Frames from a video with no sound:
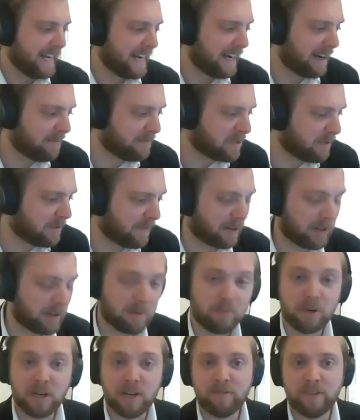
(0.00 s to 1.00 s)
to
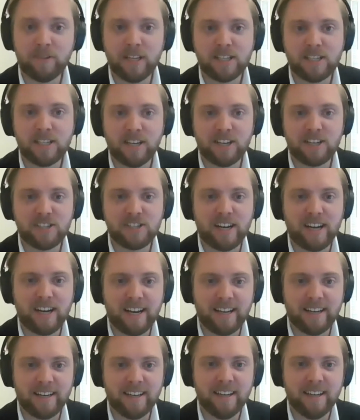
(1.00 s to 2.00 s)
very briefly touch
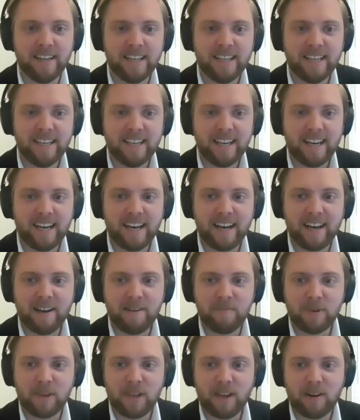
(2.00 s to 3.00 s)
on
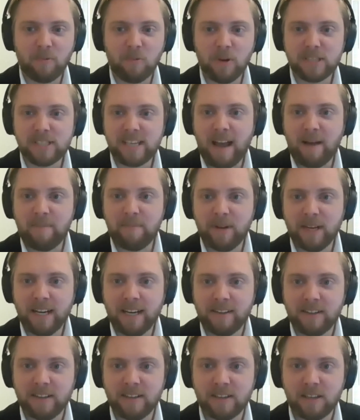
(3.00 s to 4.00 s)
what's
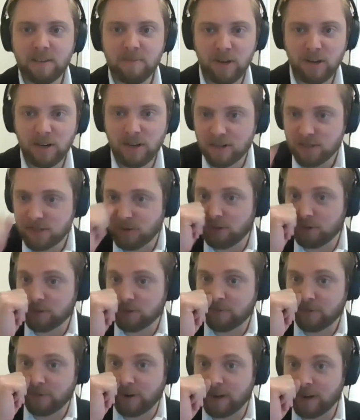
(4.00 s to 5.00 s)
happening on the community
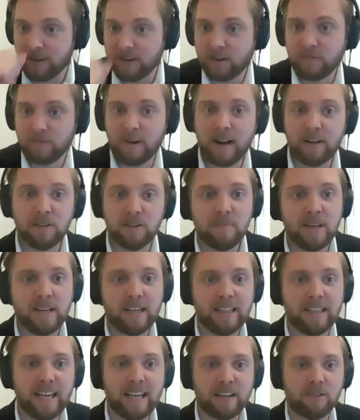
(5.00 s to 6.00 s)
solar front around the
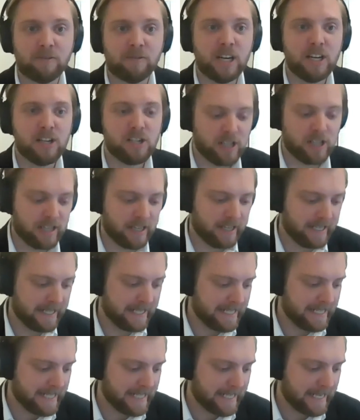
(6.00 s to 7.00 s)
Mid-Atlantic region.
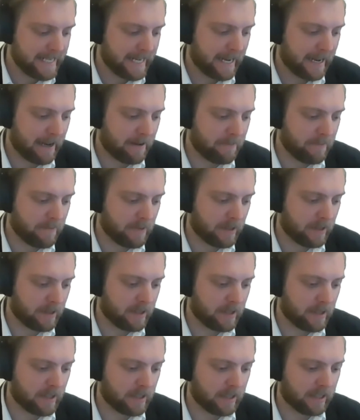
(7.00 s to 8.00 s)

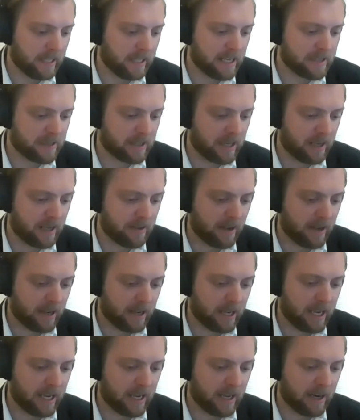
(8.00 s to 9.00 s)

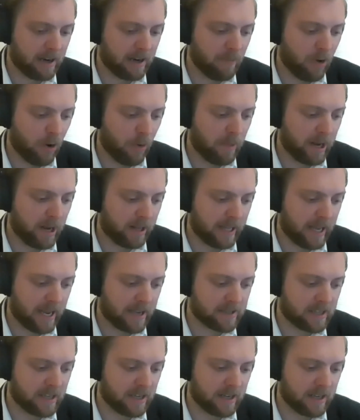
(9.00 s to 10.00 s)
Leslie, in a moment, I'll
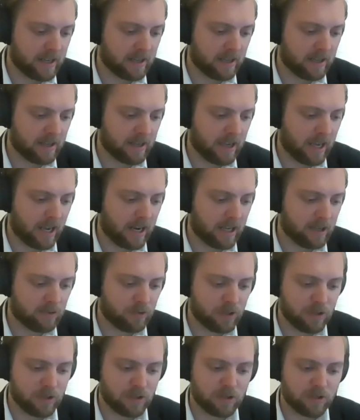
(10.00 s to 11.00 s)
ask you to kind of
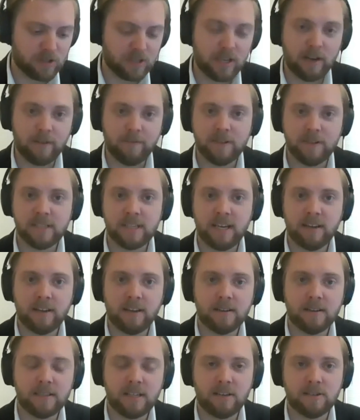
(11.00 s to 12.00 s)
introduce yourself and
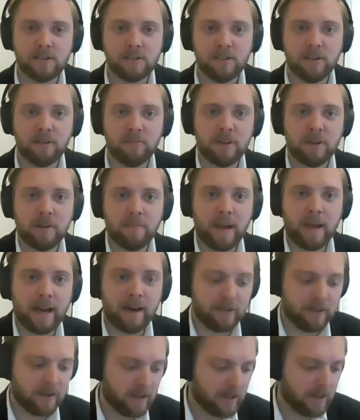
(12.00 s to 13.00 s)
tell us a little bit
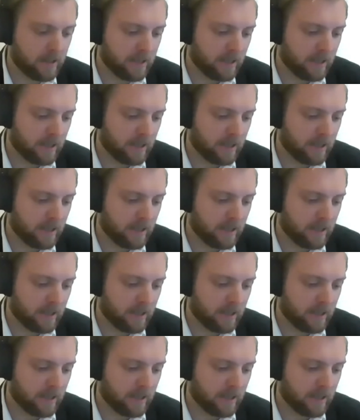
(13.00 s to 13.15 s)
about